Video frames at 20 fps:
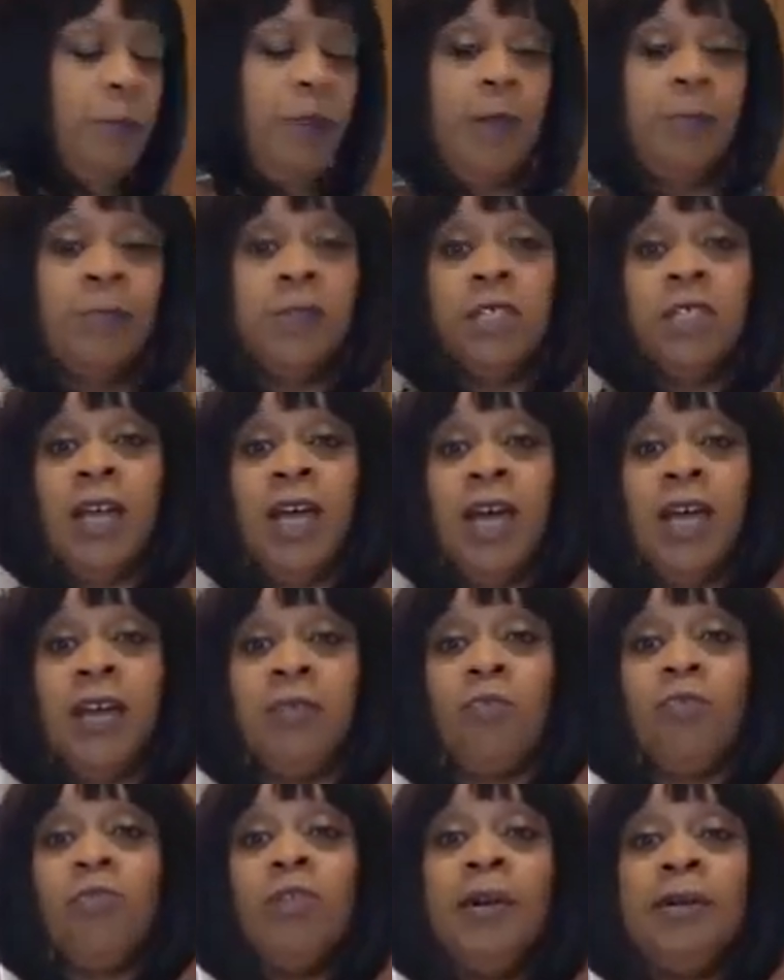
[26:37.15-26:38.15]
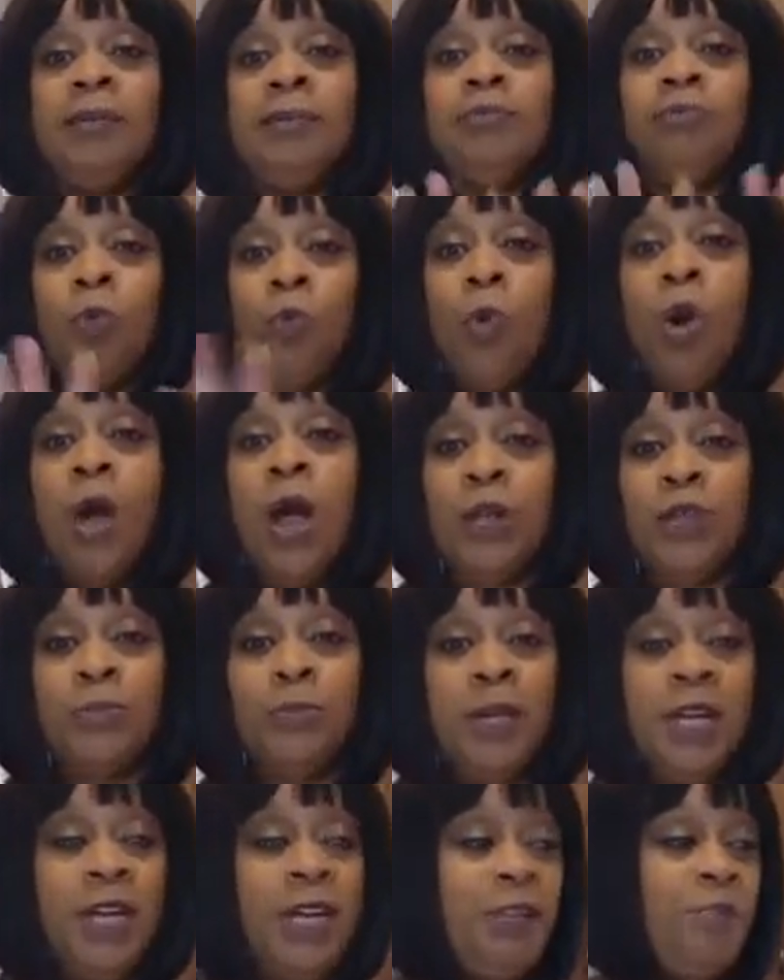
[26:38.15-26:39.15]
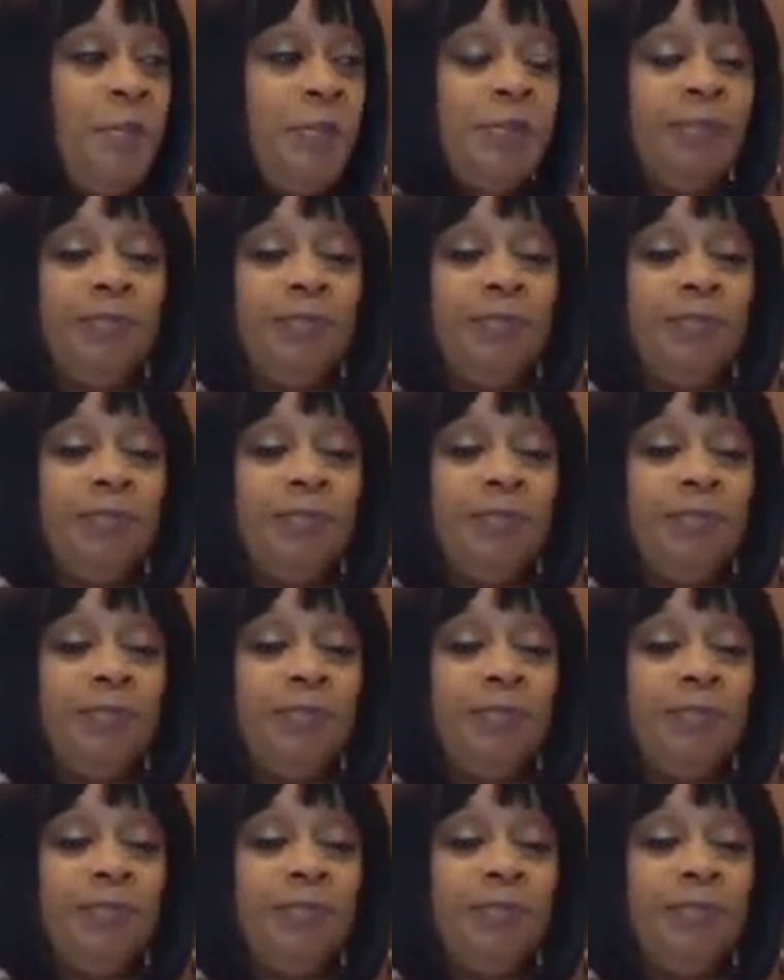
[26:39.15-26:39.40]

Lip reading: Maybe tonight. Watch me